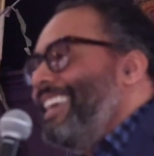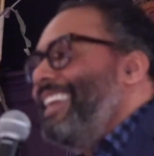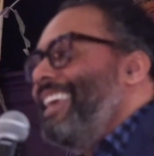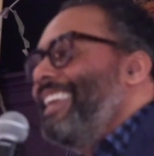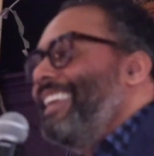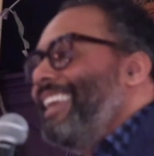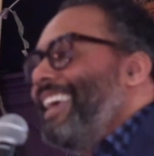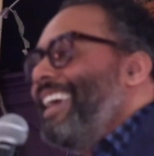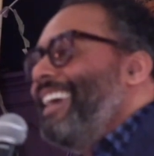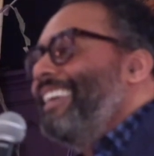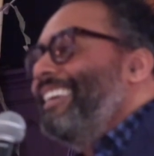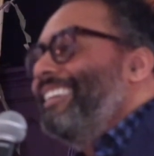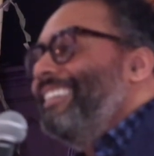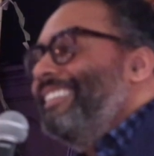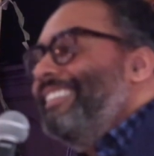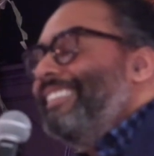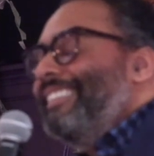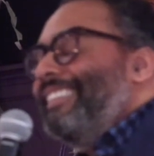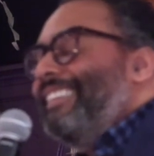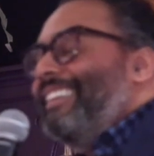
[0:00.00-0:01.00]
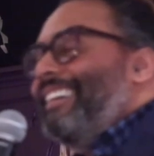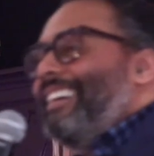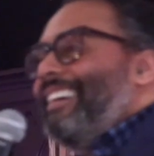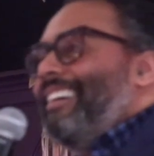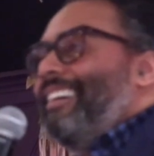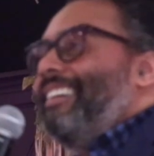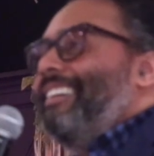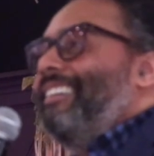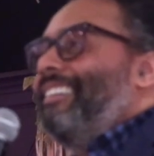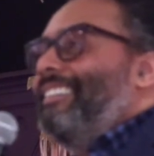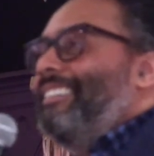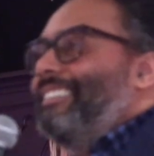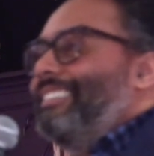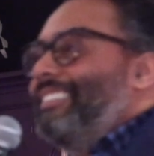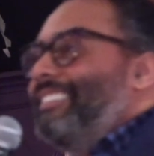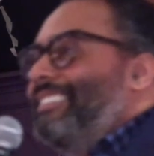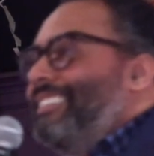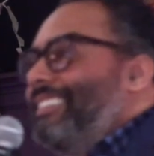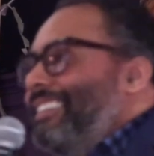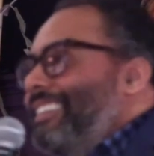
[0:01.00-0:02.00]
Atlanta.
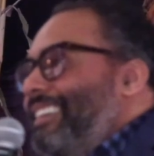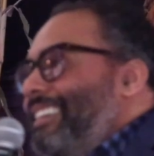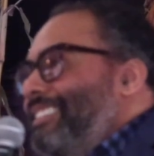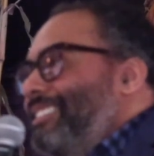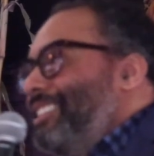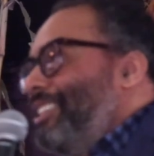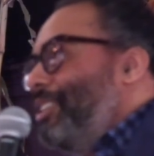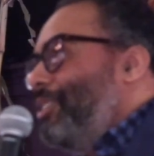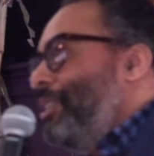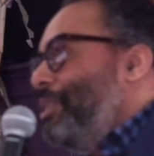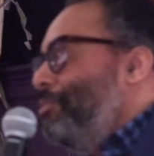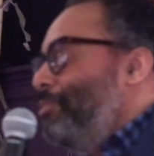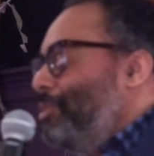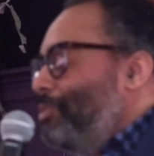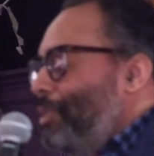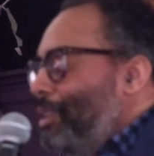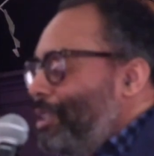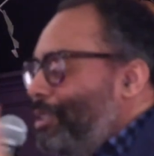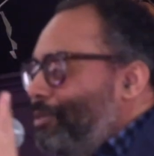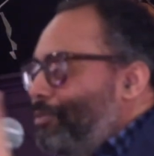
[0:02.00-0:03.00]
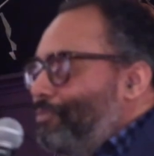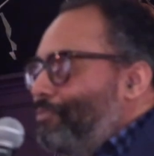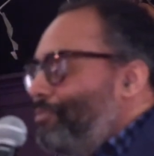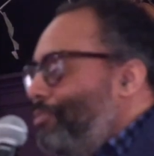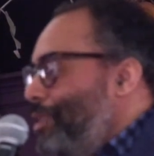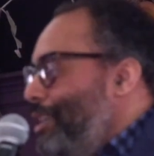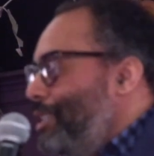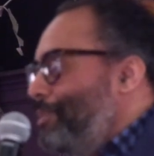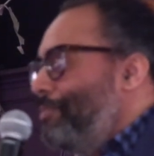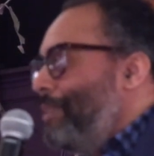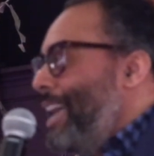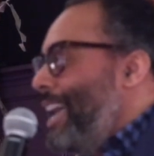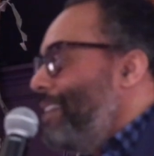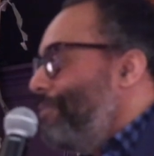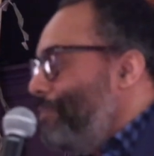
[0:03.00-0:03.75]
He was one of the Preach Black